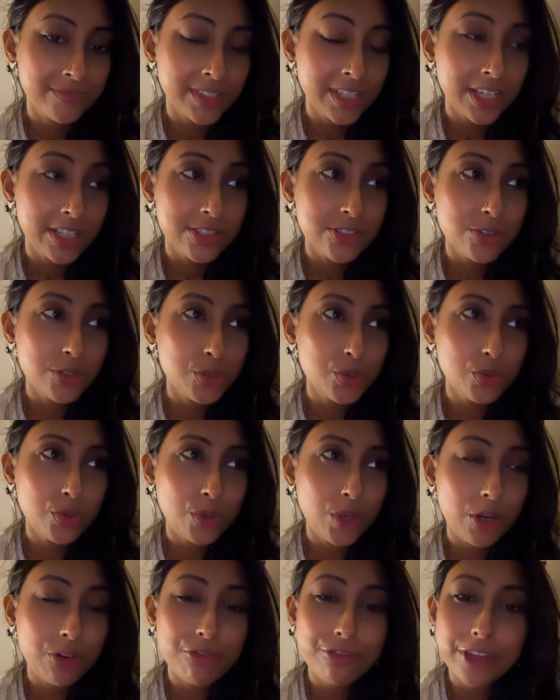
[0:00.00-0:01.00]
So
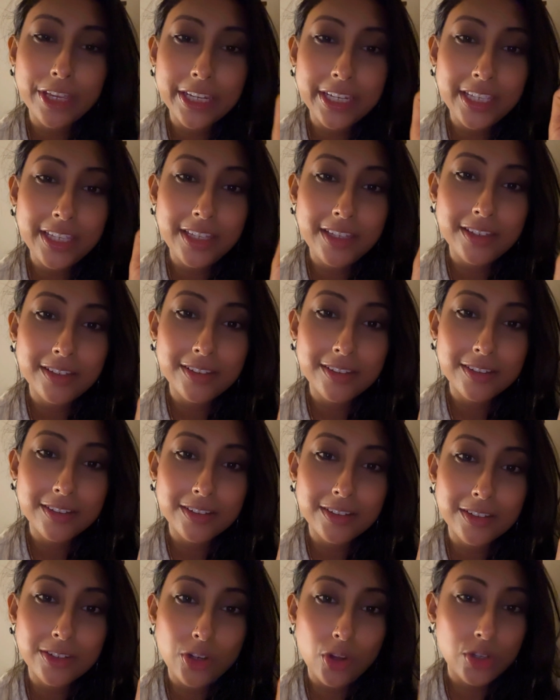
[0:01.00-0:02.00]
a very,
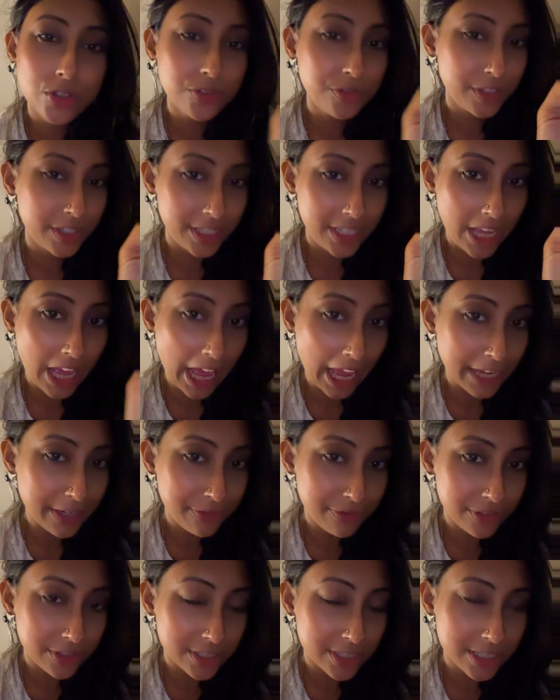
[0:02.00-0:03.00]
not a very high
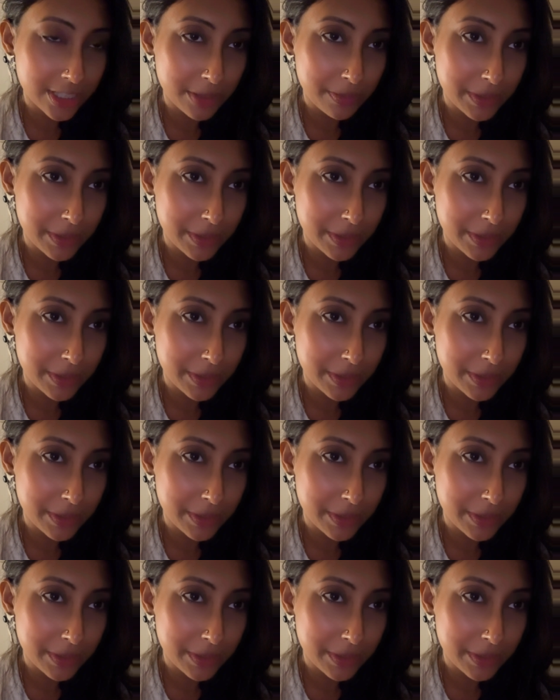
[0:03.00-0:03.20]
funder,